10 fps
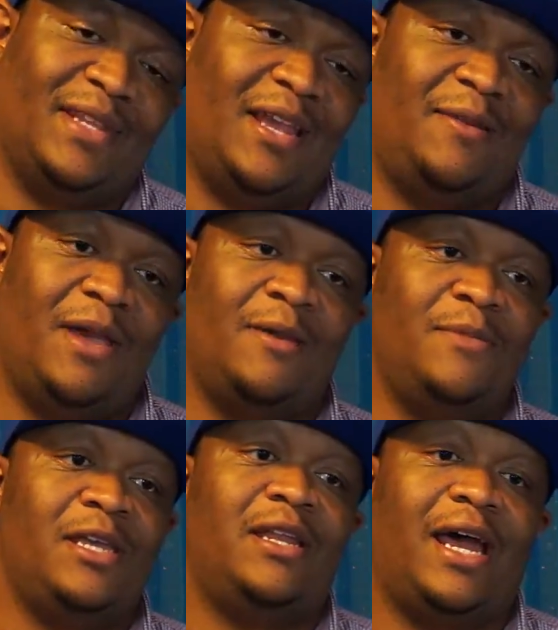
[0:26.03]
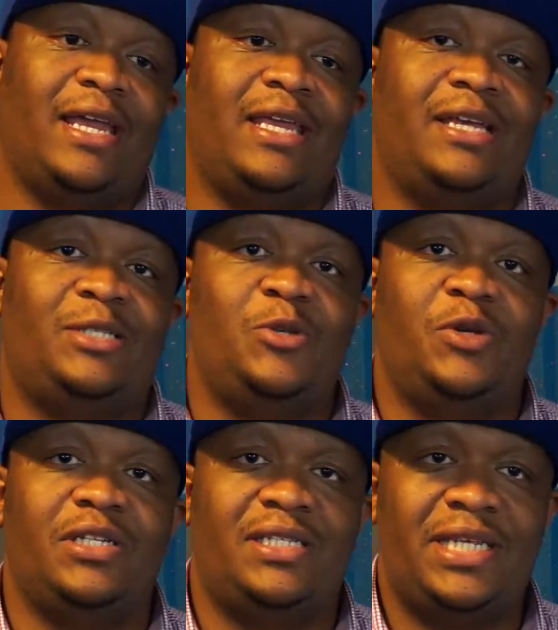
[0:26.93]
I mean, I guess you
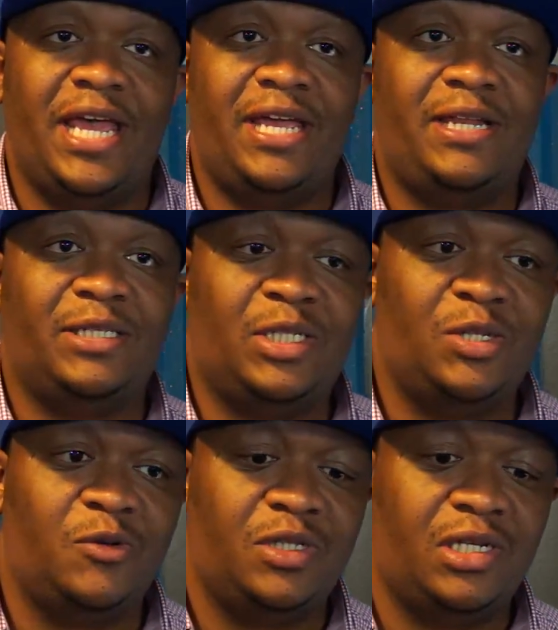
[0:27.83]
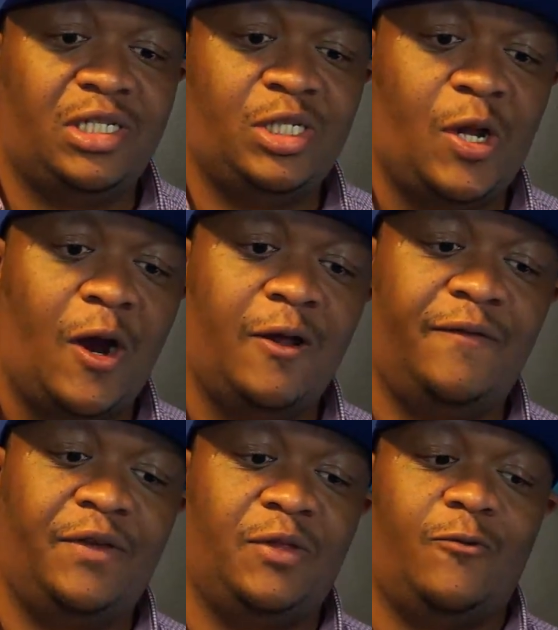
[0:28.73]
could say the start
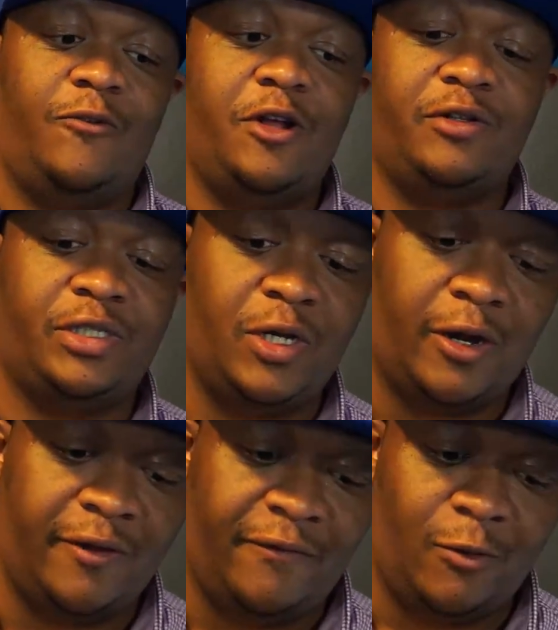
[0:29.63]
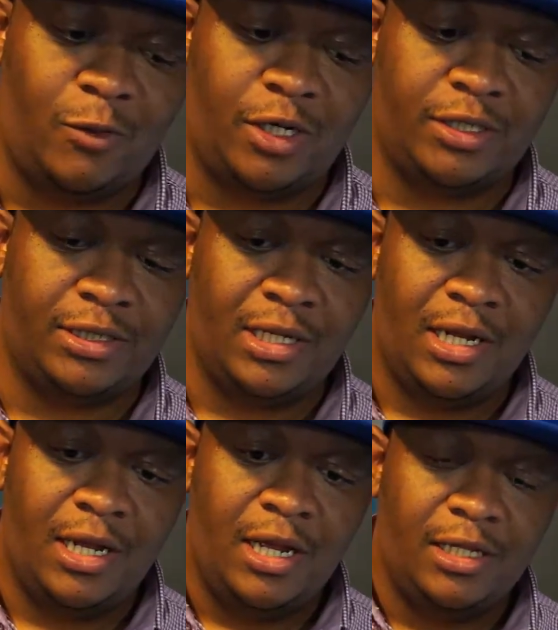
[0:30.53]
of it, the real start of it was
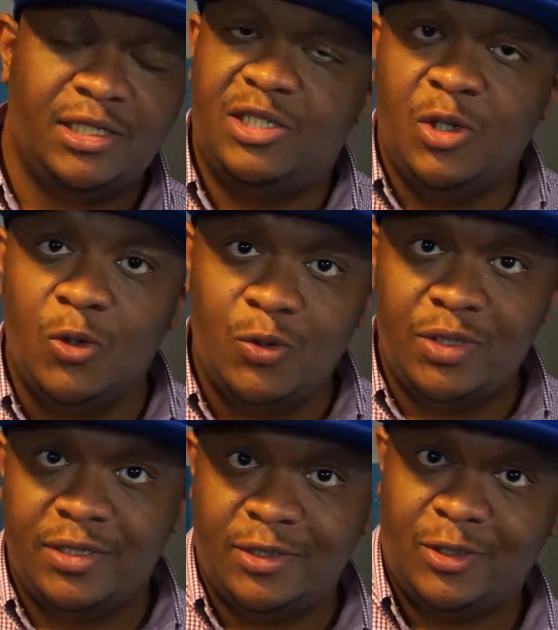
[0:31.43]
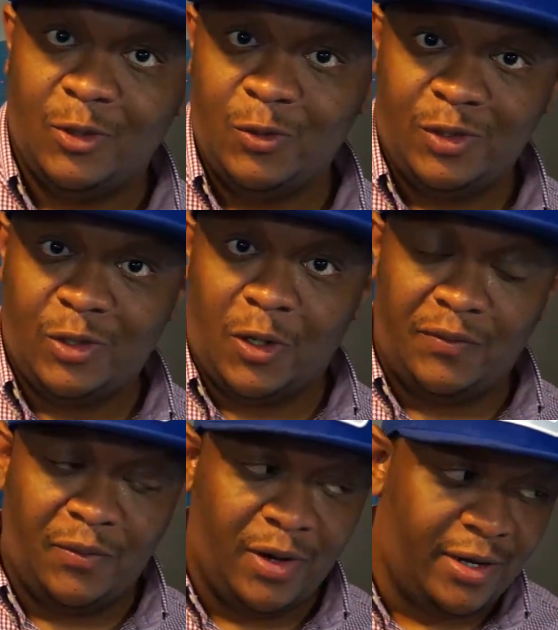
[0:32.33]
Zune
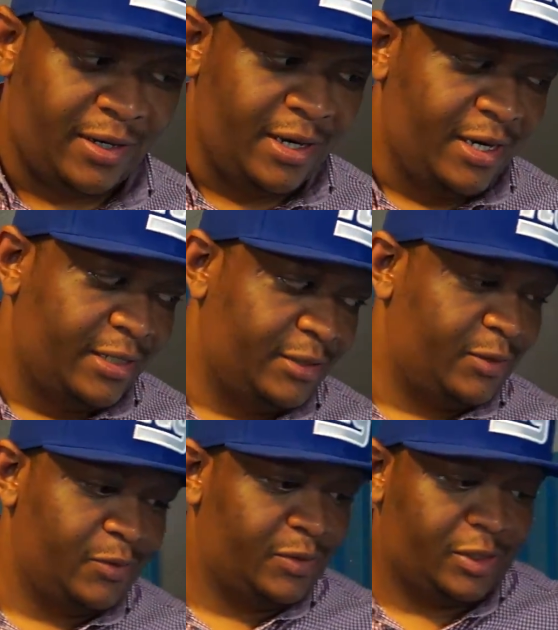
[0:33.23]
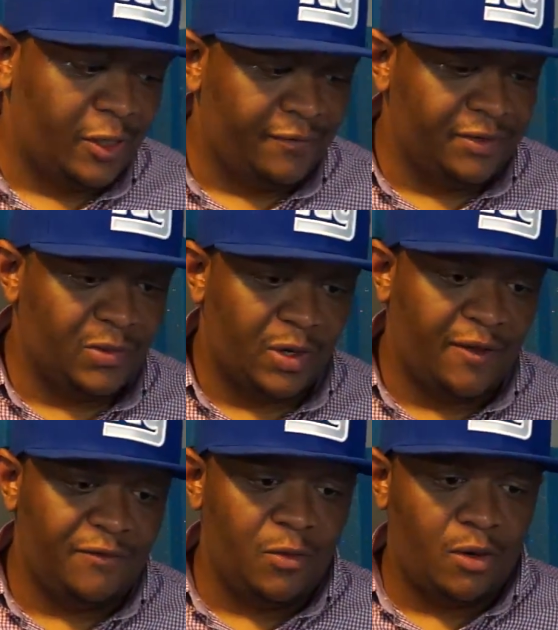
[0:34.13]
software, Zune service,
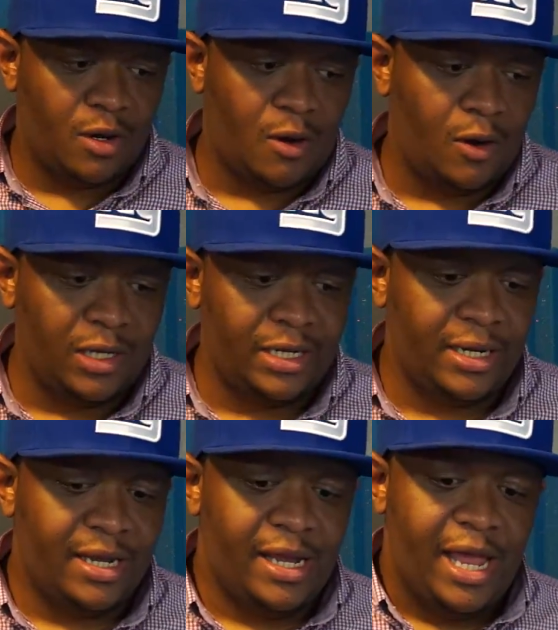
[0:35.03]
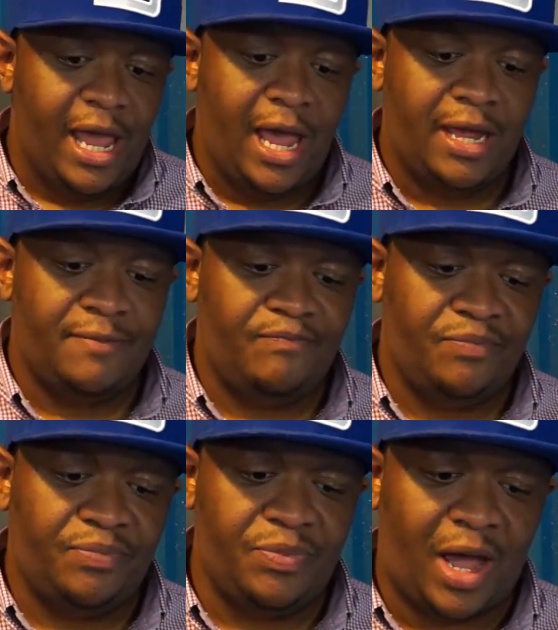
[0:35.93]
whatever you want to call it. And
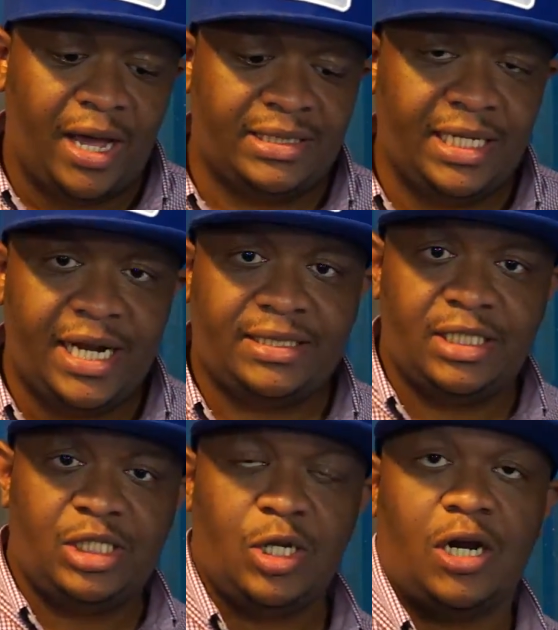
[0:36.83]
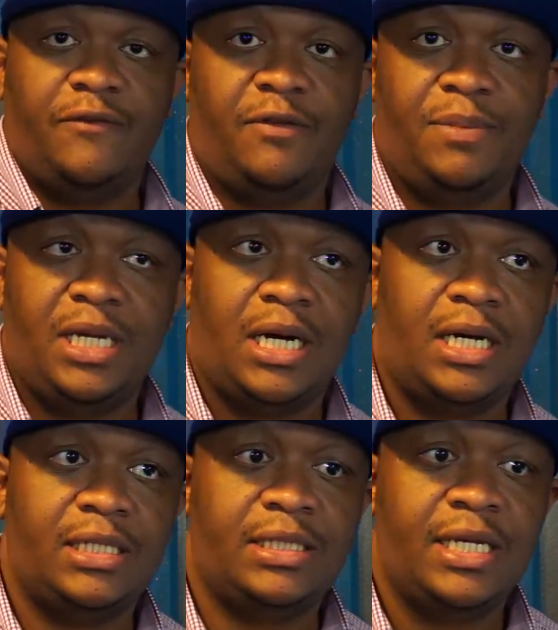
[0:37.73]
I say that's the start of it
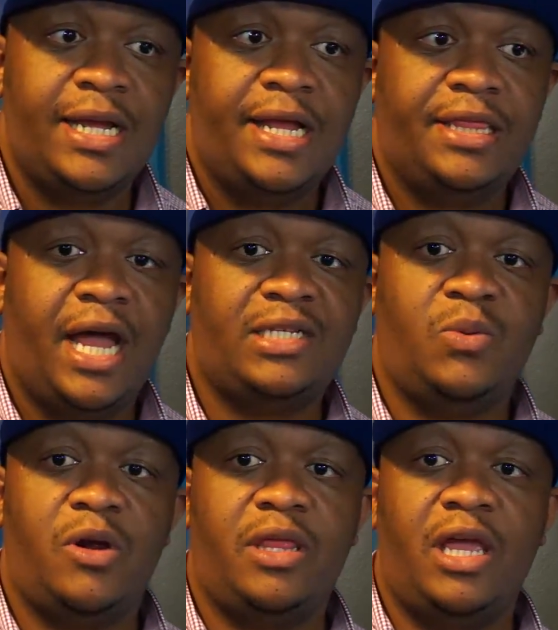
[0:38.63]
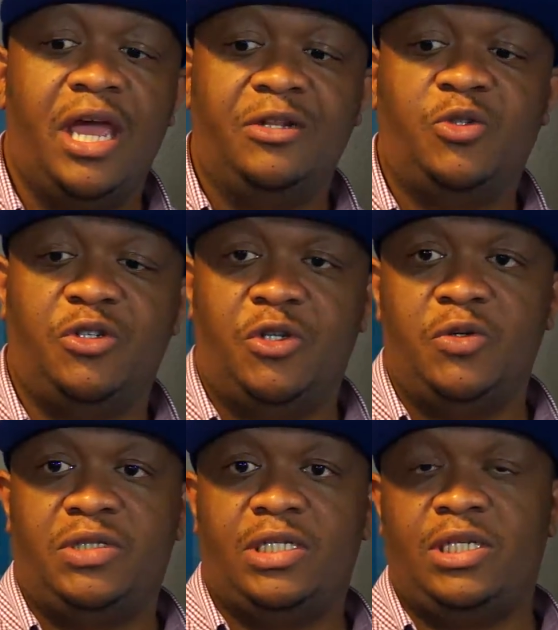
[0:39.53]
because that's where they
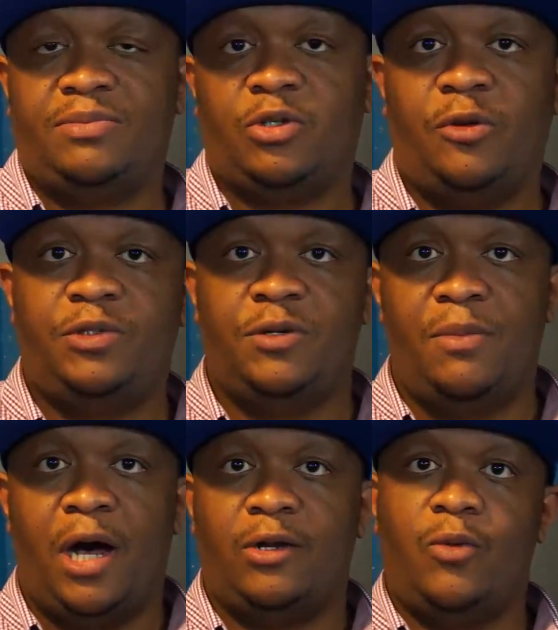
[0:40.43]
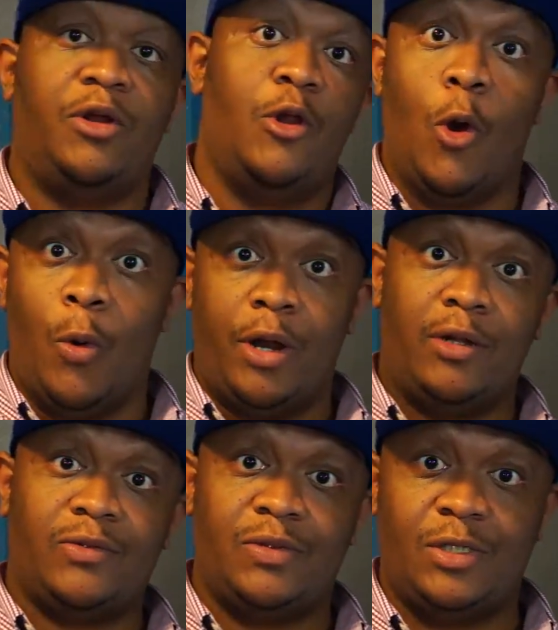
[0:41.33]
introduced the subscription model when no one
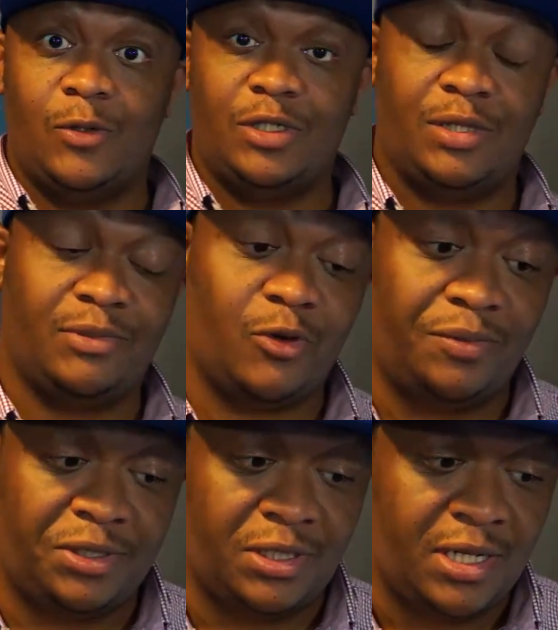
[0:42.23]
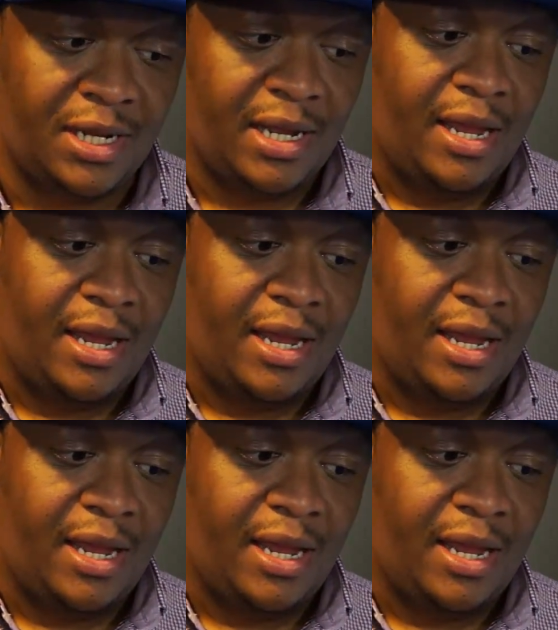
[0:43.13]
else was doing subscription.